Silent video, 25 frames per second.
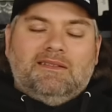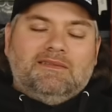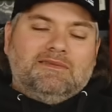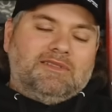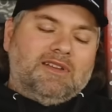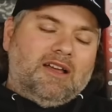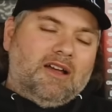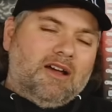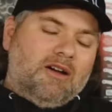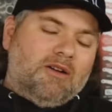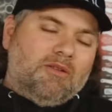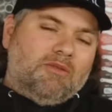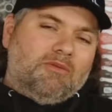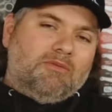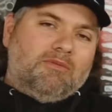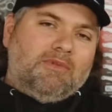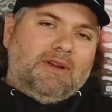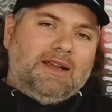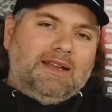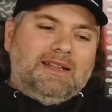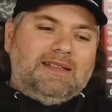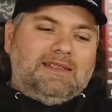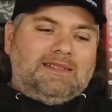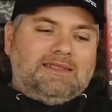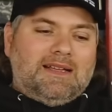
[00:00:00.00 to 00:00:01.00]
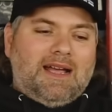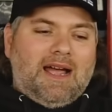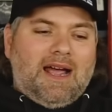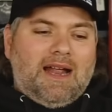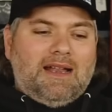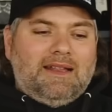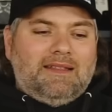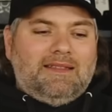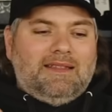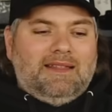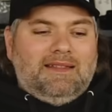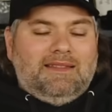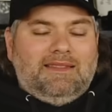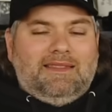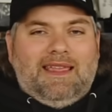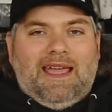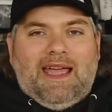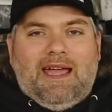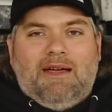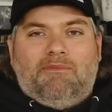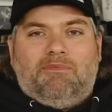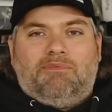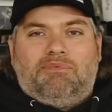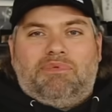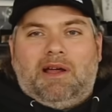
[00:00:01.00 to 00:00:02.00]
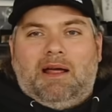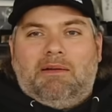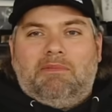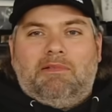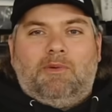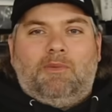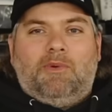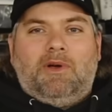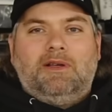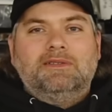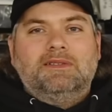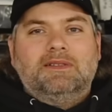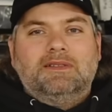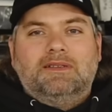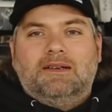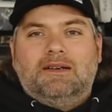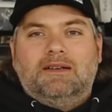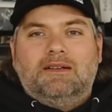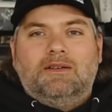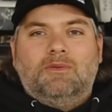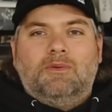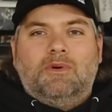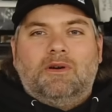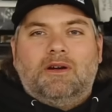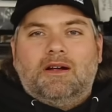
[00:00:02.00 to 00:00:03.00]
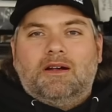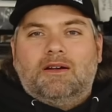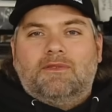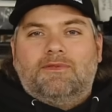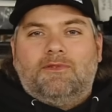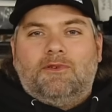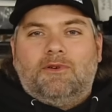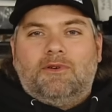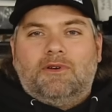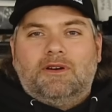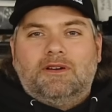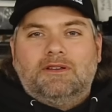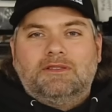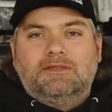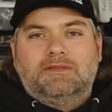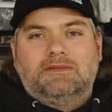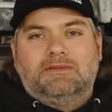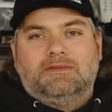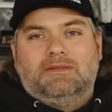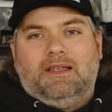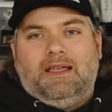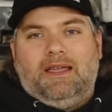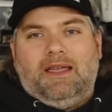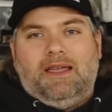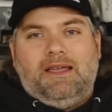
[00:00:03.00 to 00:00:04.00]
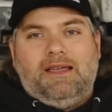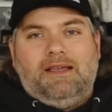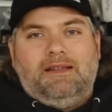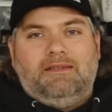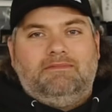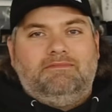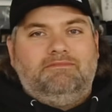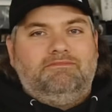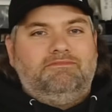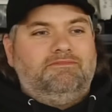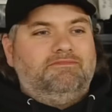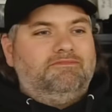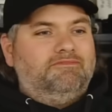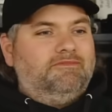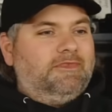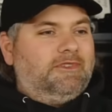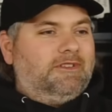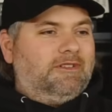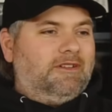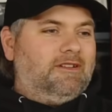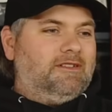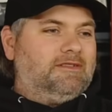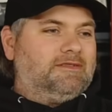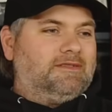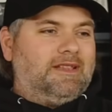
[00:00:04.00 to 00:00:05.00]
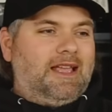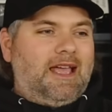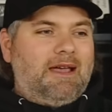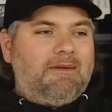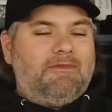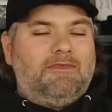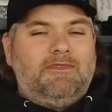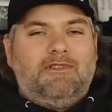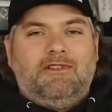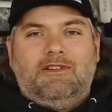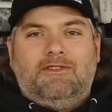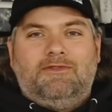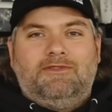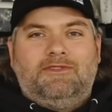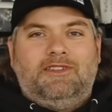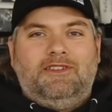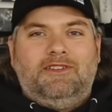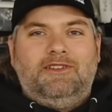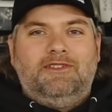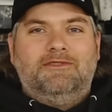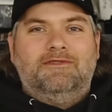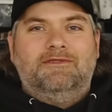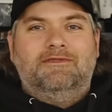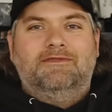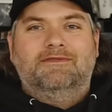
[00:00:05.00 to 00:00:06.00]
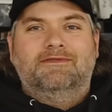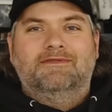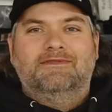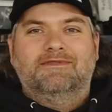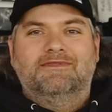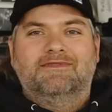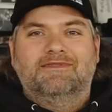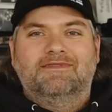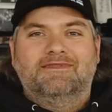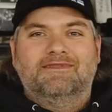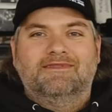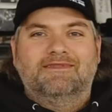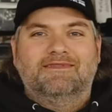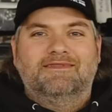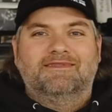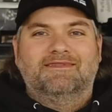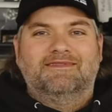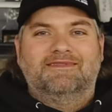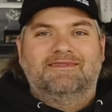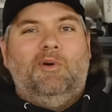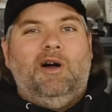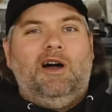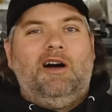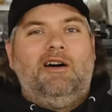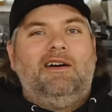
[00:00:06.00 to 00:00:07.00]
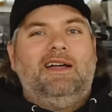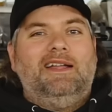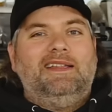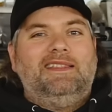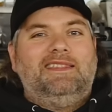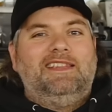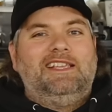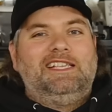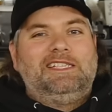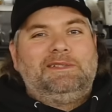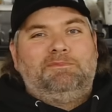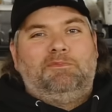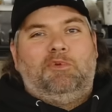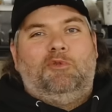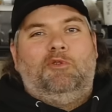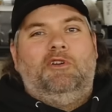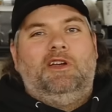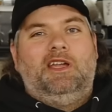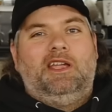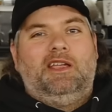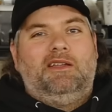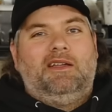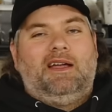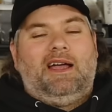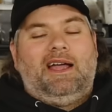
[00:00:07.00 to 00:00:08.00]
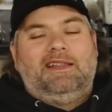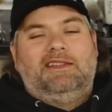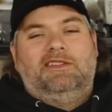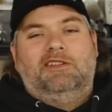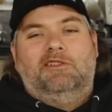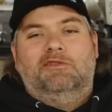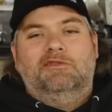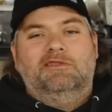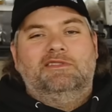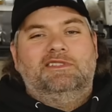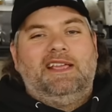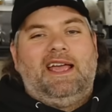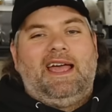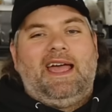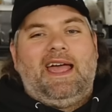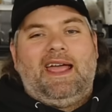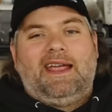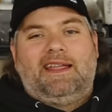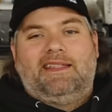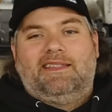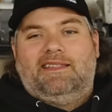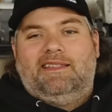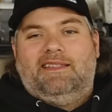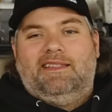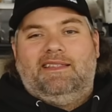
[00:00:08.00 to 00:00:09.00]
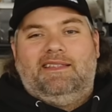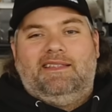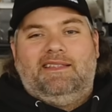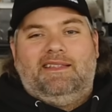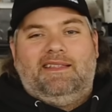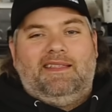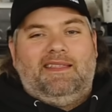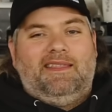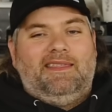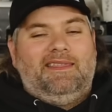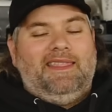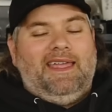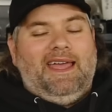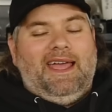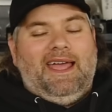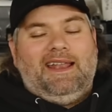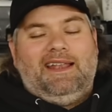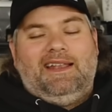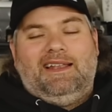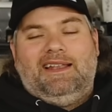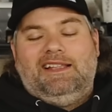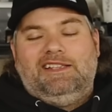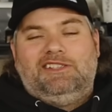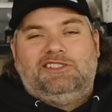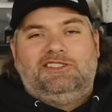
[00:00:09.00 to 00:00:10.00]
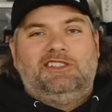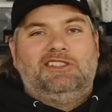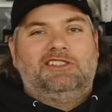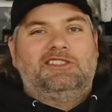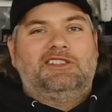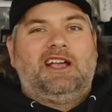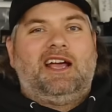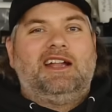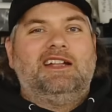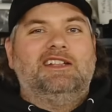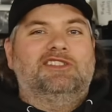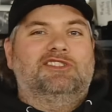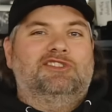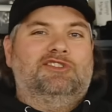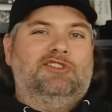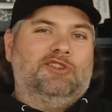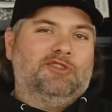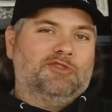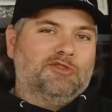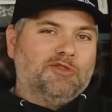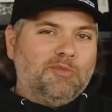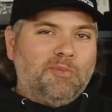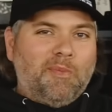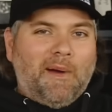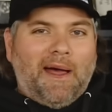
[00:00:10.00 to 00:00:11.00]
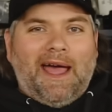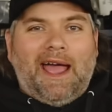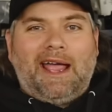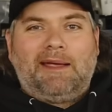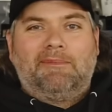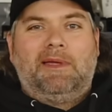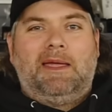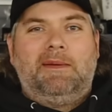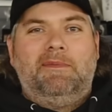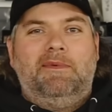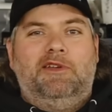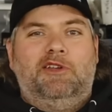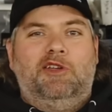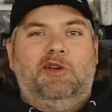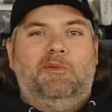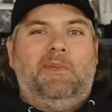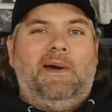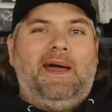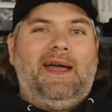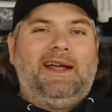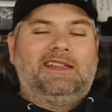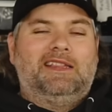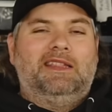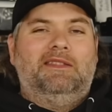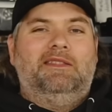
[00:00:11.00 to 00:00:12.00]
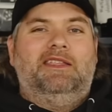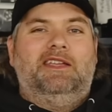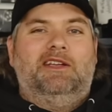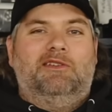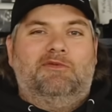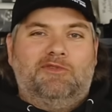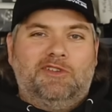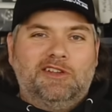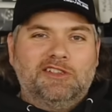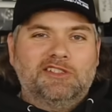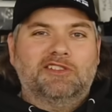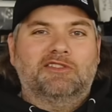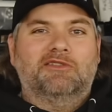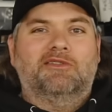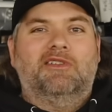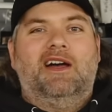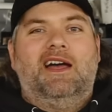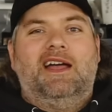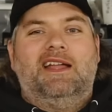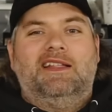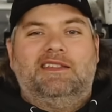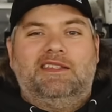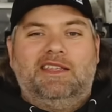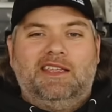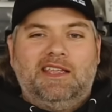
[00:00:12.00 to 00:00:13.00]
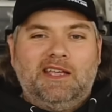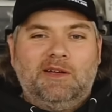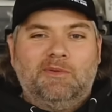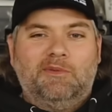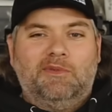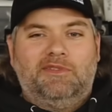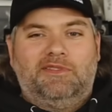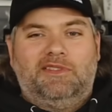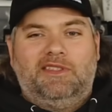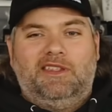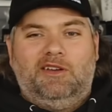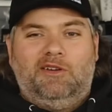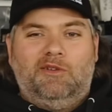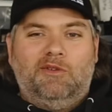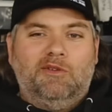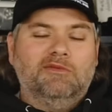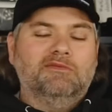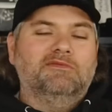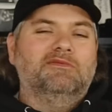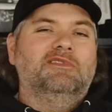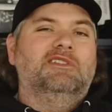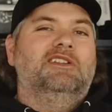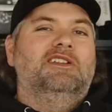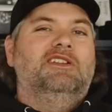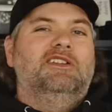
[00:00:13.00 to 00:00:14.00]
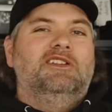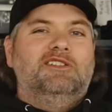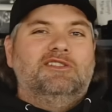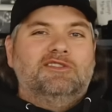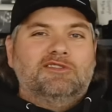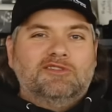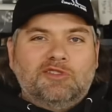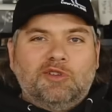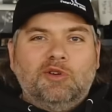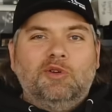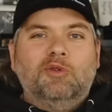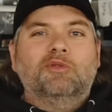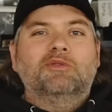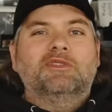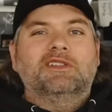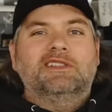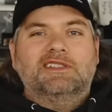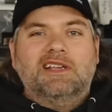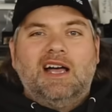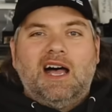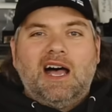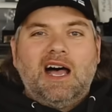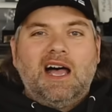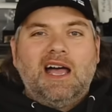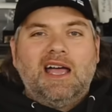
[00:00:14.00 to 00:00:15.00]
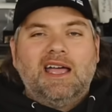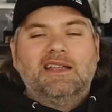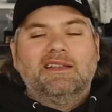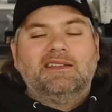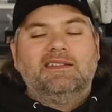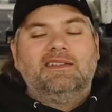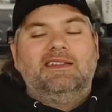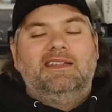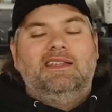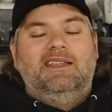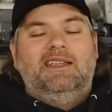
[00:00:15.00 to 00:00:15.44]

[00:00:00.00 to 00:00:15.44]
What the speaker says: So we decided that probably wasn't going to work for us and crossed that one off too. Well, at this point, I told Zach that let's just kind of circle back, maybe go back to the original idea with the old school design,